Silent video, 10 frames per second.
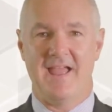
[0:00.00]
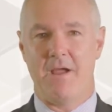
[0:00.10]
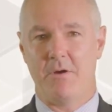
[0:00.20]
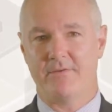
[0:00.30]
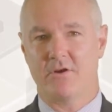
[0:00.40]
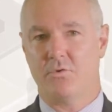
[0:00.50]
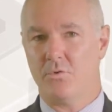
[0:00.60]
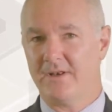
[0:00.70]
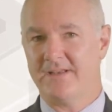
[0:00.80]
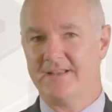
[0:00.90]
However,
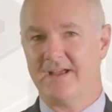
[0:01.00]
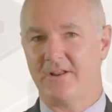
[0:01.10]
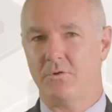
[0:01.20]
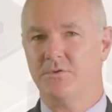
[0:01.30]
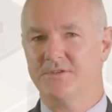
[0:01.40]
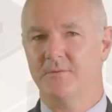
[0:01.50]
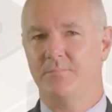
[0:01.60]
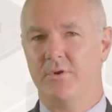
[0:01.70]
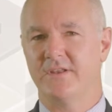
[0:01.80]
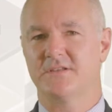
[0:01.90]
quarterly data also
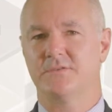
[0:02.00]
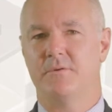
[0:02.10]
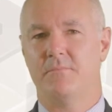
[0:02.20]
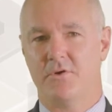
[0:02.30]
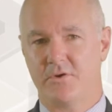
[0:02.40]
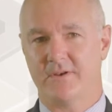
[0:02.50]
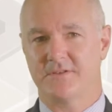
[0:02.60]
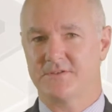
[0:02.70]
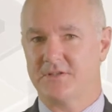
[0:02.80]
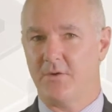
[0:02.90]
points to a moderate
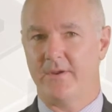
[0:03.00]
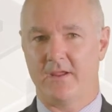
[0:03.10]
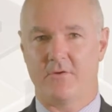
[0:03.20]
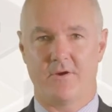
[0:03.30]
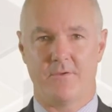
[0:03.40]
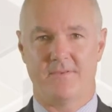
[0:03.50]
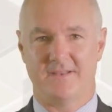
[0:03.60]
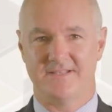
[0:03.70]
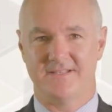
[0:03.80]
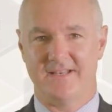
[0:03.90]
slowing in growth in
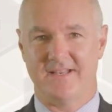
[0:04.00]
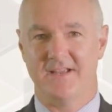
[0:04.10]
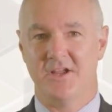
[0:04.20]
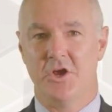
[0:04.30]
this city,